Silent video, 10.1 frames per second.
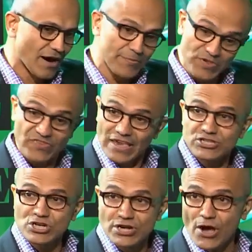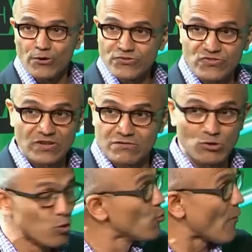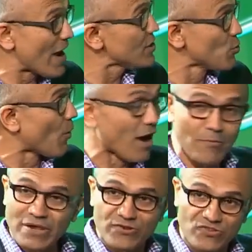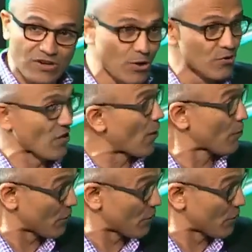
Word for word: This agent knows that where you are, because it knows how to